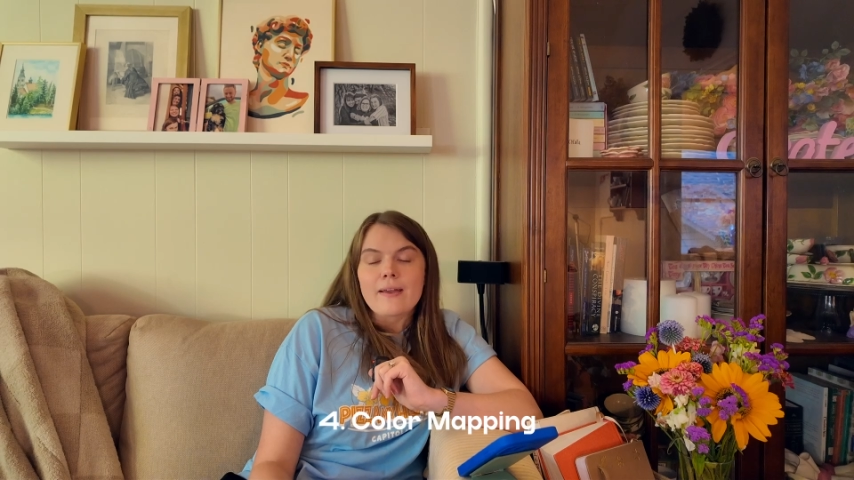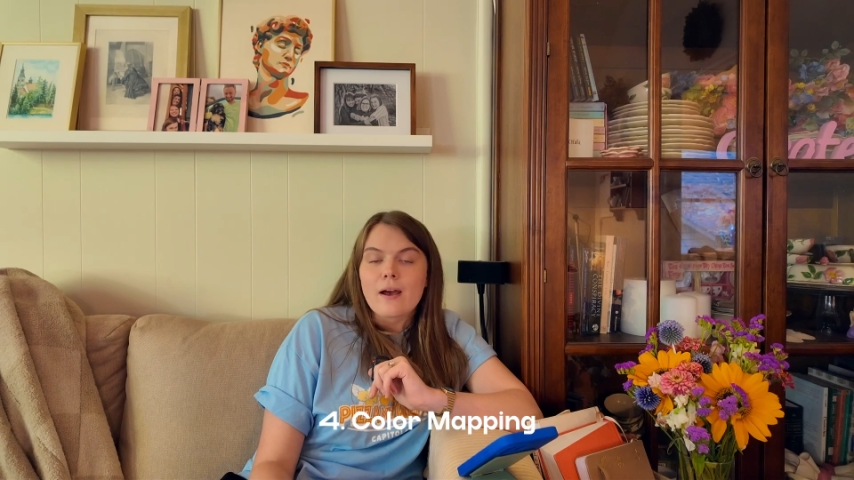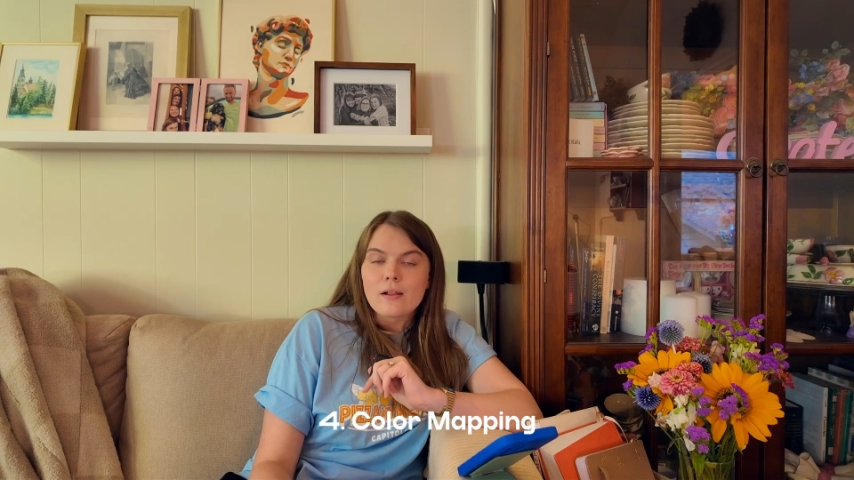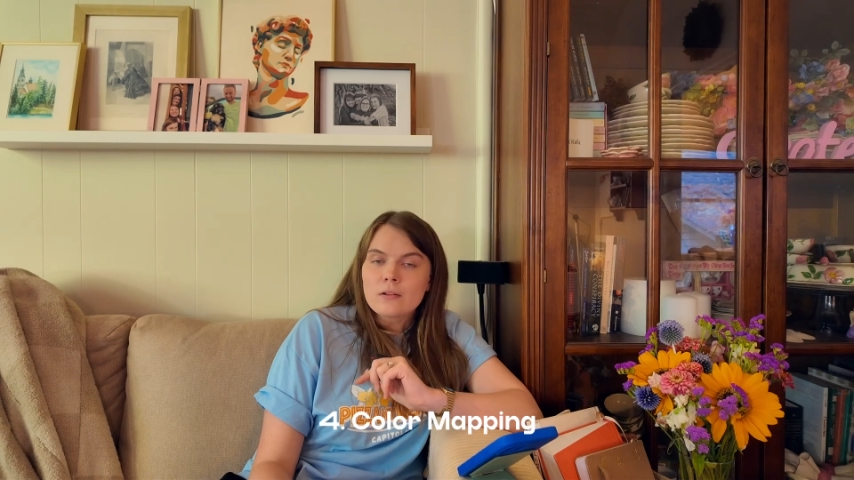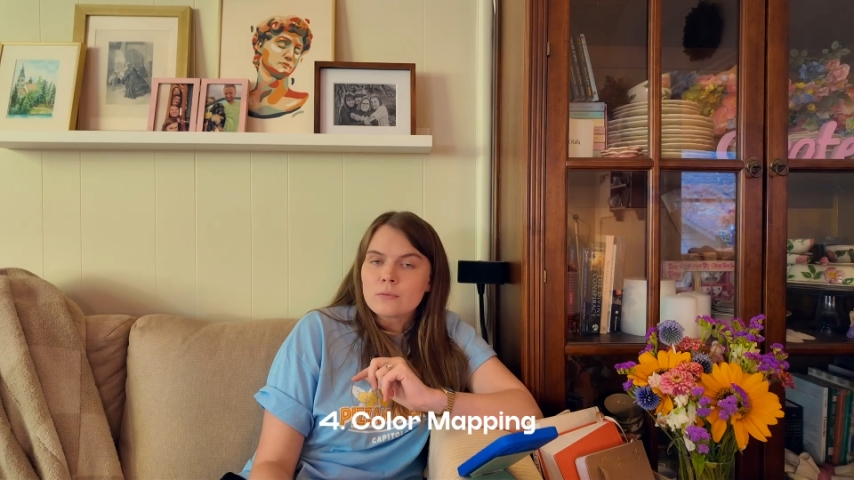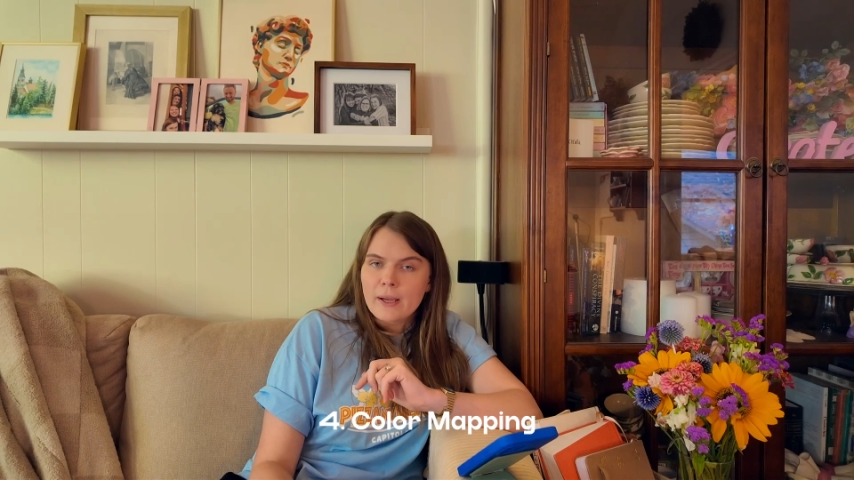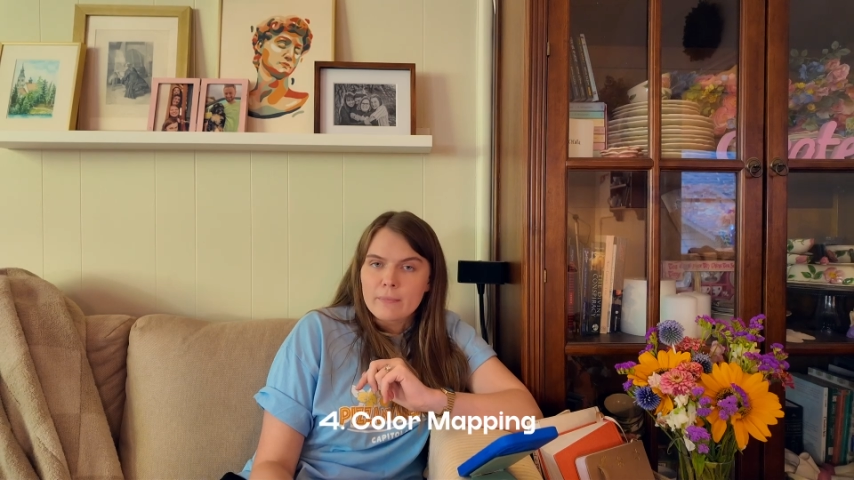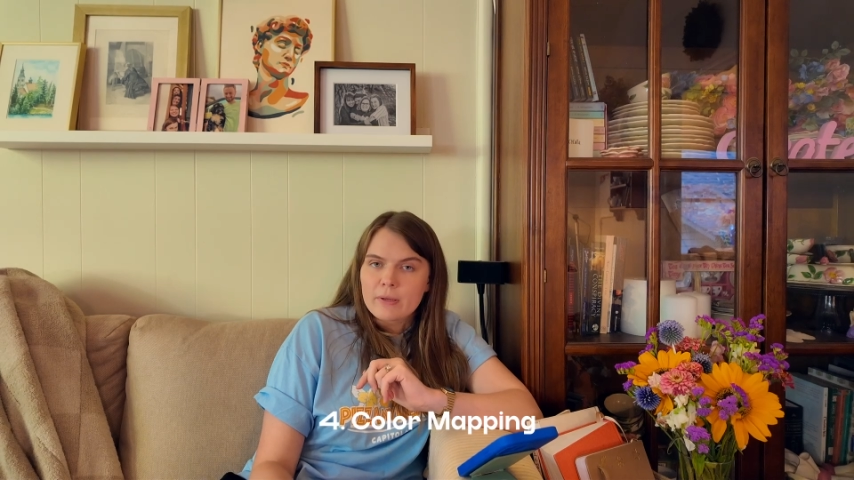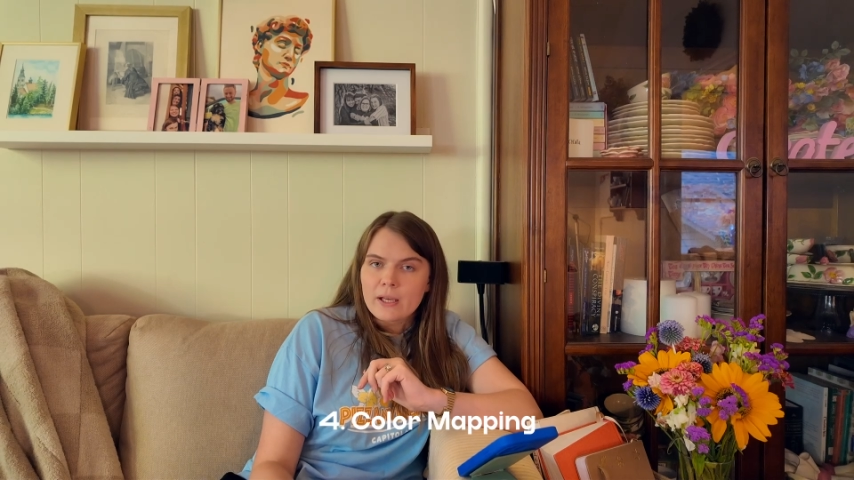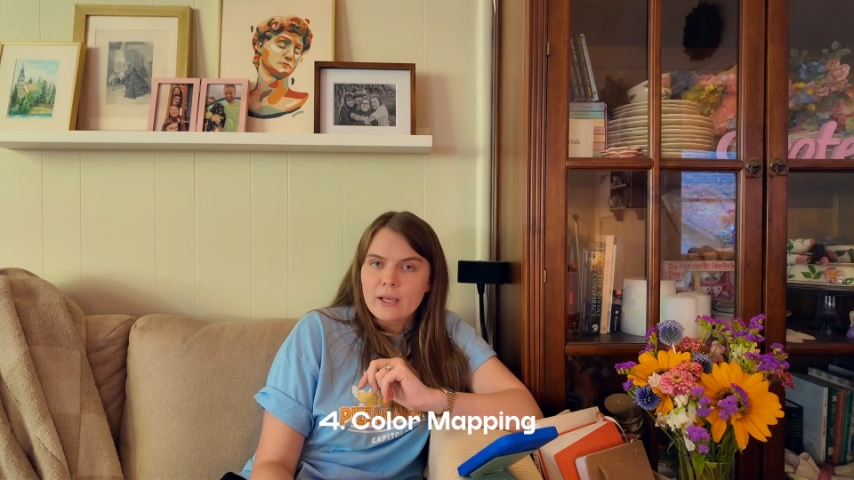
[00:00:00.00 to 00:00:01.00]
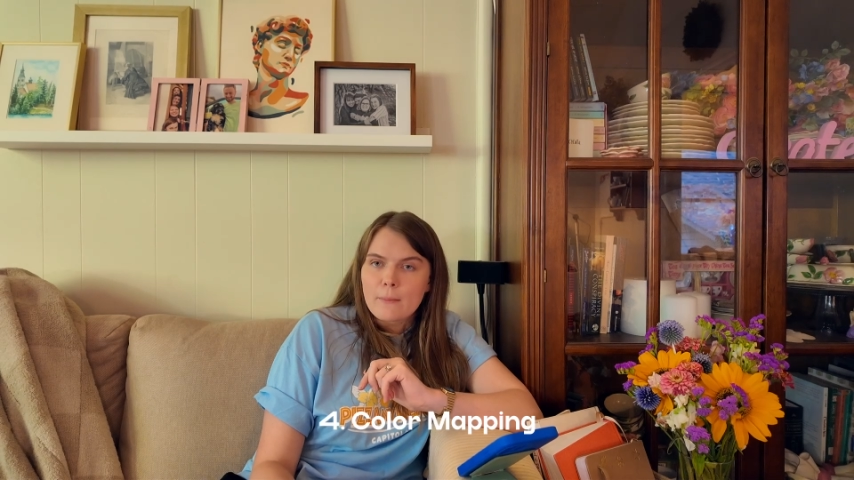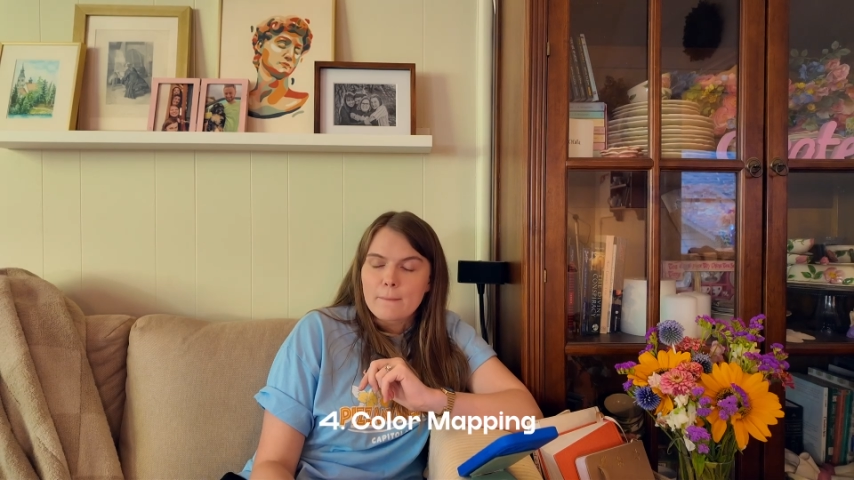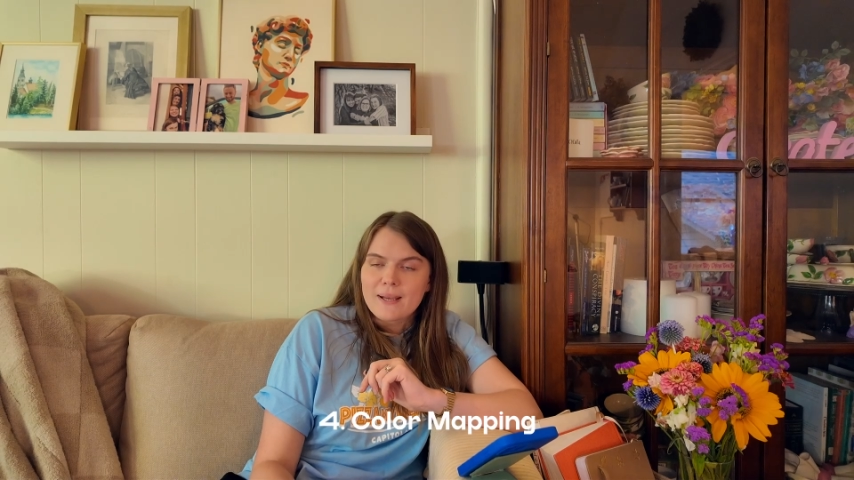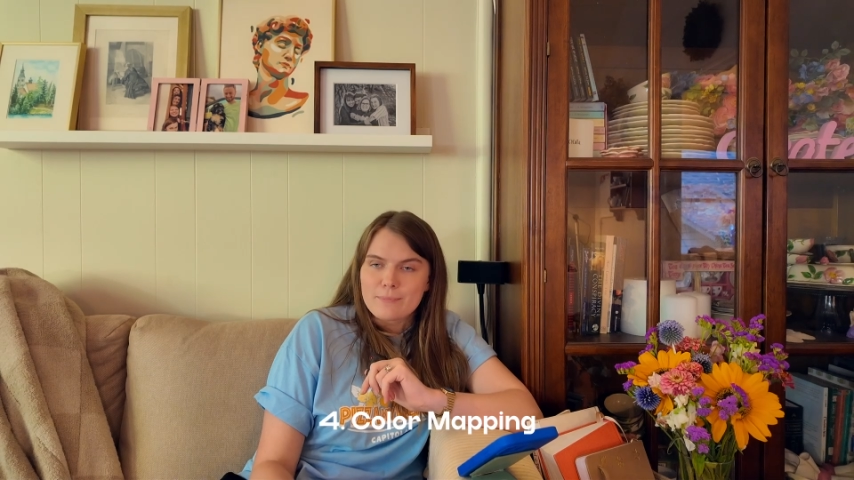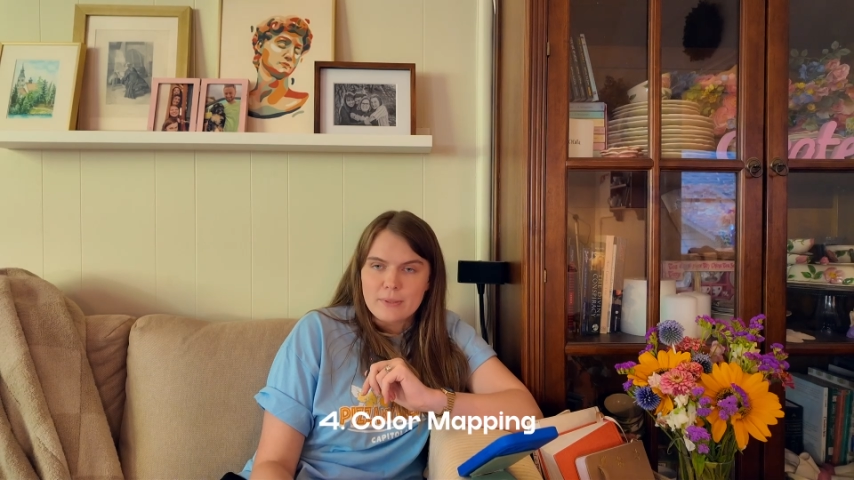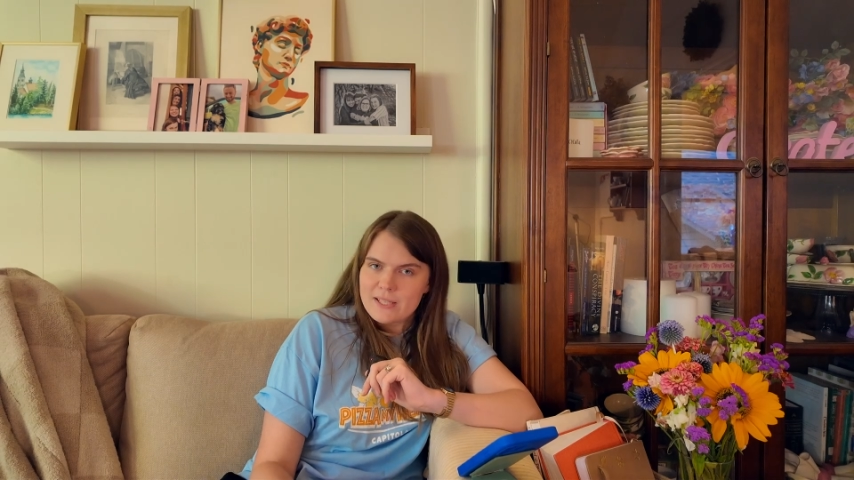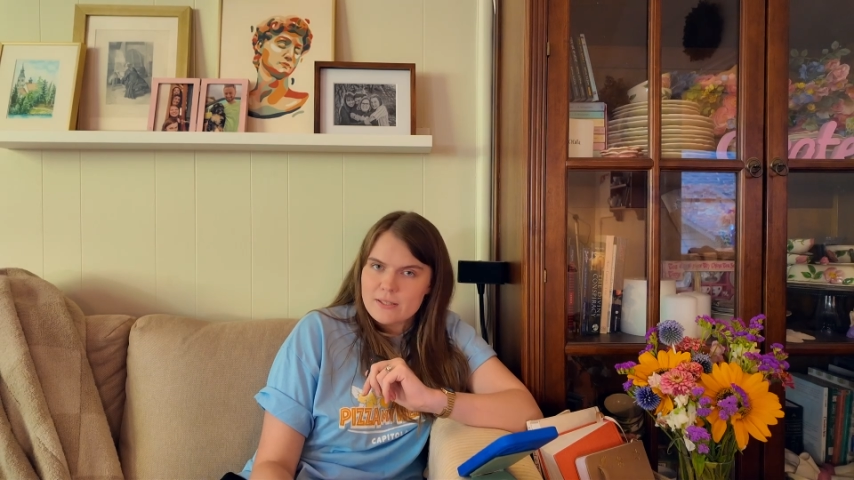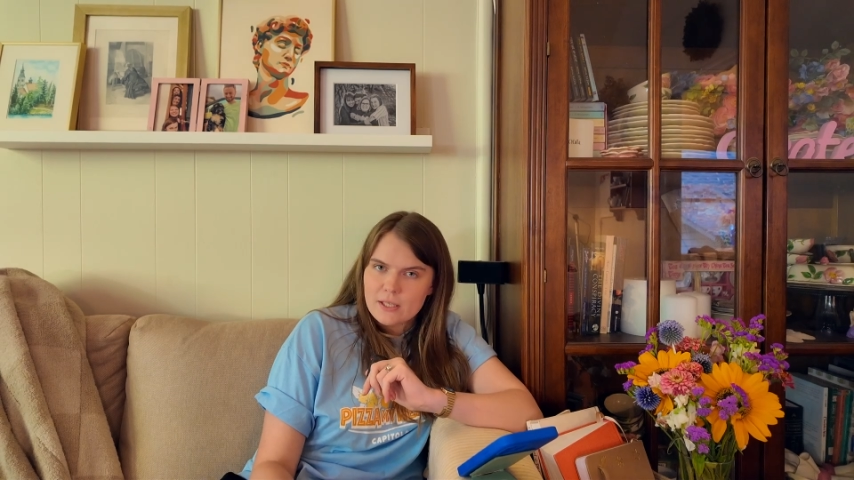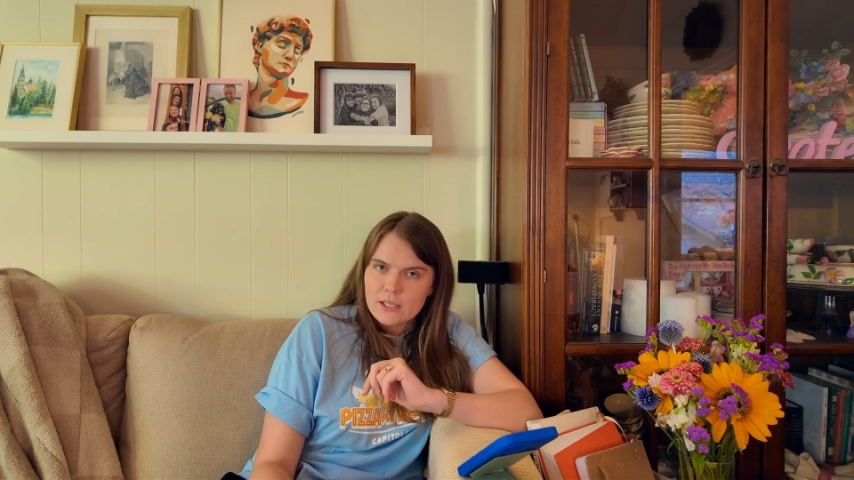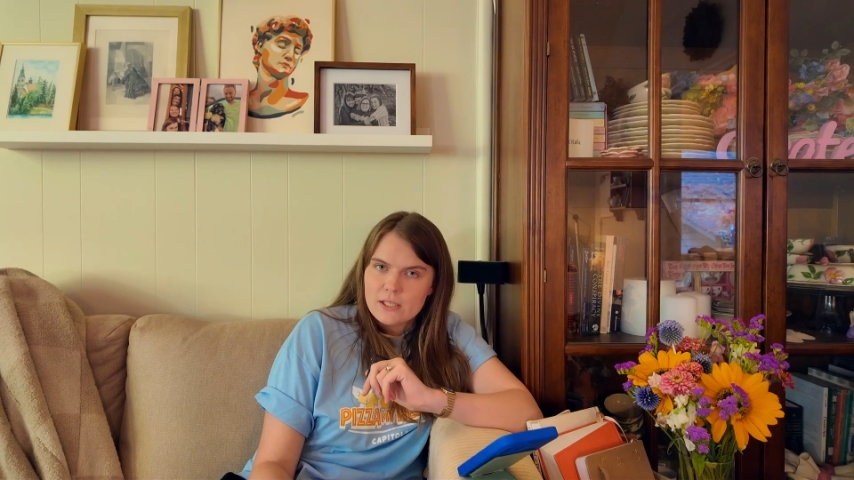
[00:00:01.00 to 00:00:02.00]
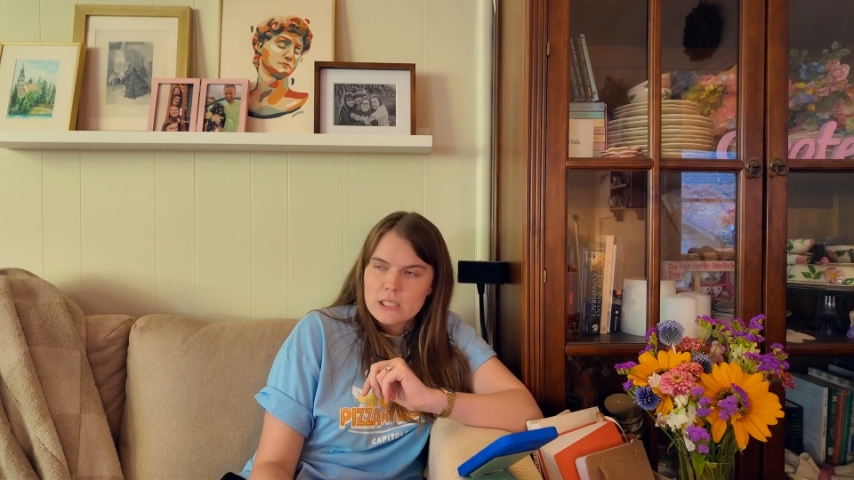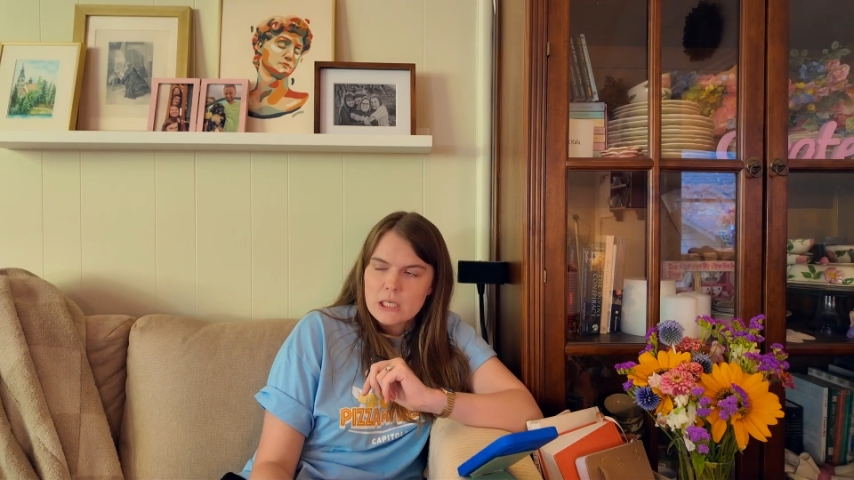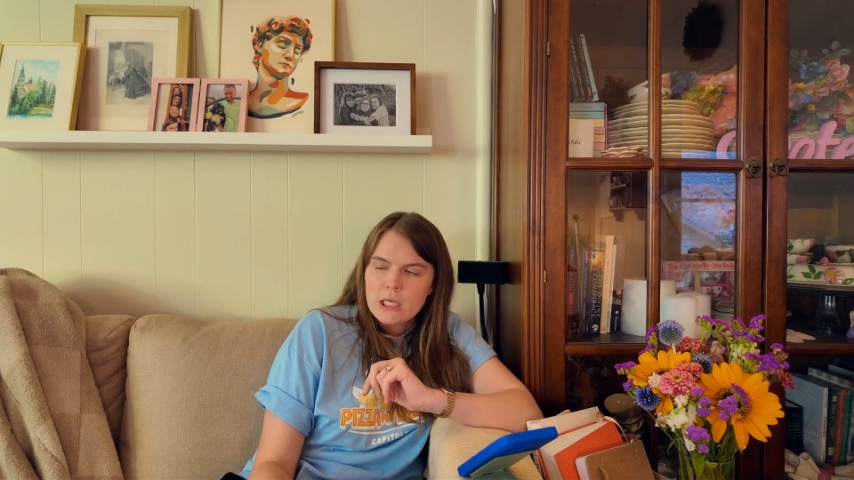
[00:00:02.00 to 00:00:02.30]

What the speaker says: color mapping my pieces.